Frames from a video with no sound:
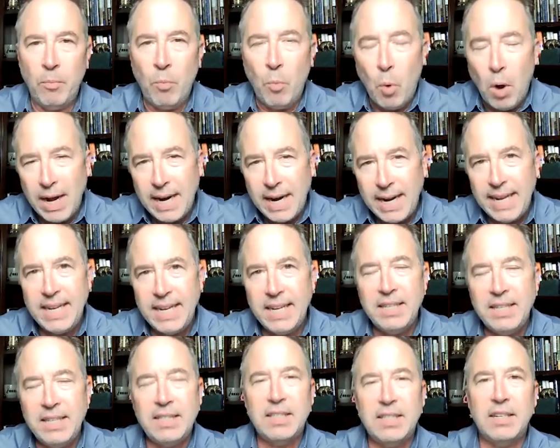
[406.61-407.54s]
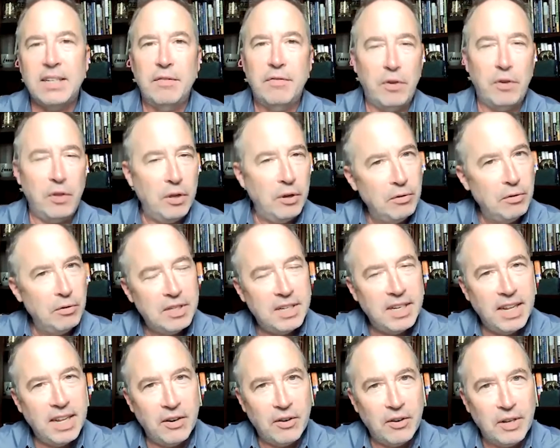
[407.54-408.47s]
What is, for those
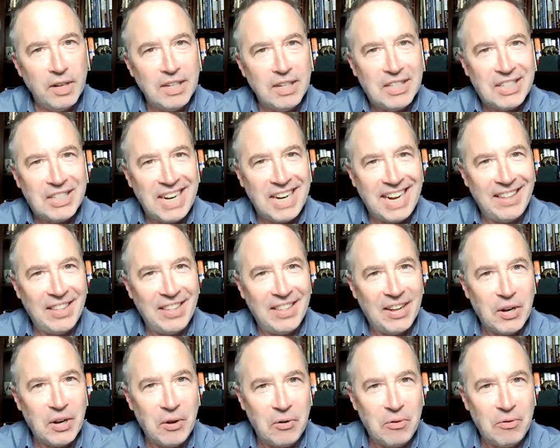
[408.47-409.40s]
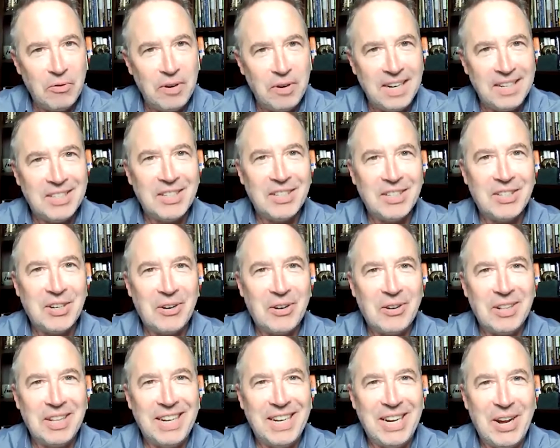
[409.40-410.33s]
that are listening that don't
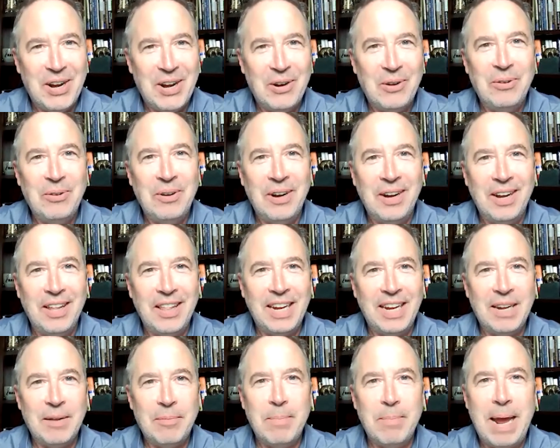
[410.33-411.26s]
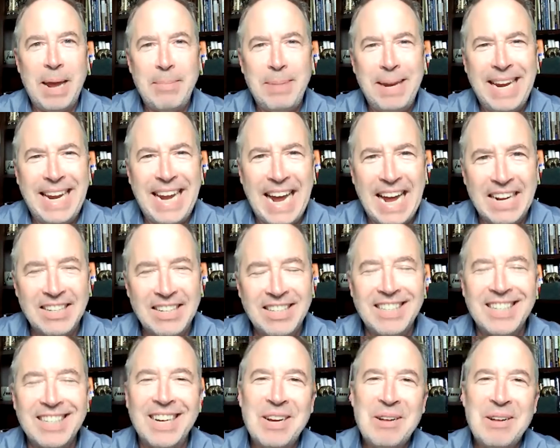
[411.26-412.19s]
necessarily know, they can maybe
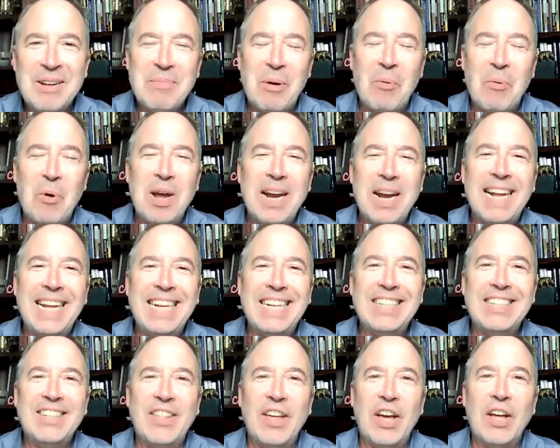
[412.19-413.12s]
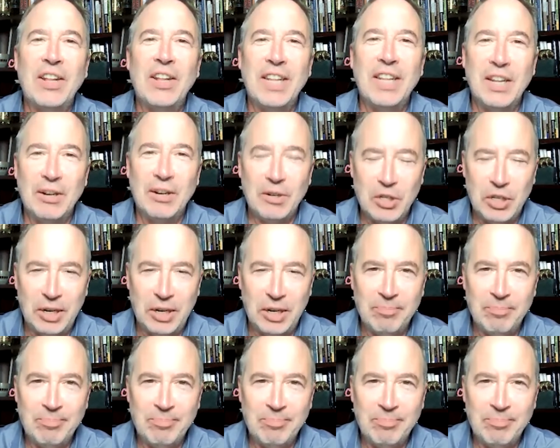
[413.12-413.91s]
guess, but what is the Little Gym?